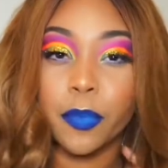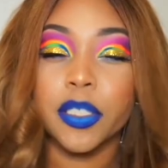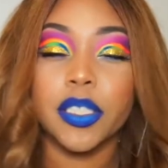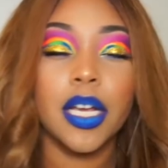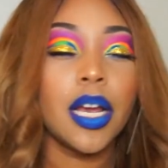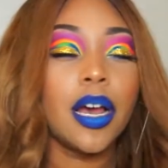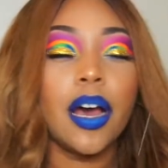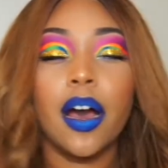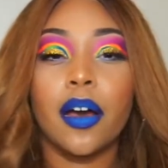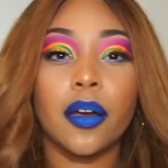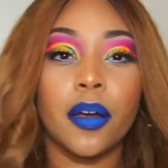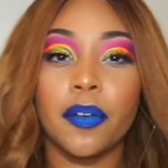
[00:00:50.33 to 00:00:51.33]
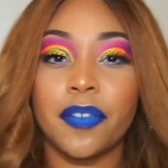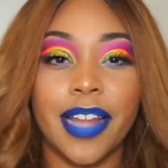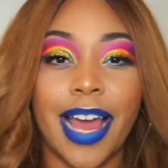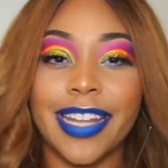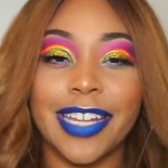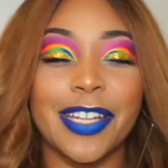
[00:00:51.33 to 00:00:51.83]
which I'll go over
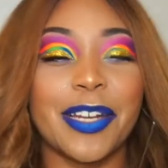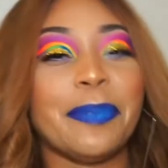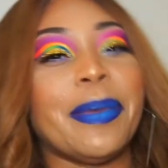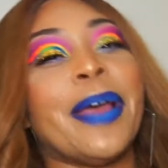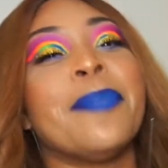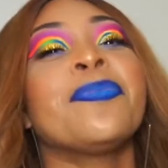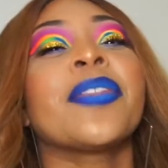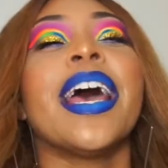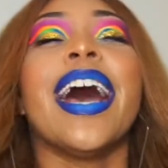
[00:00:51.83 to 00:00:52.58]
that in a little bit.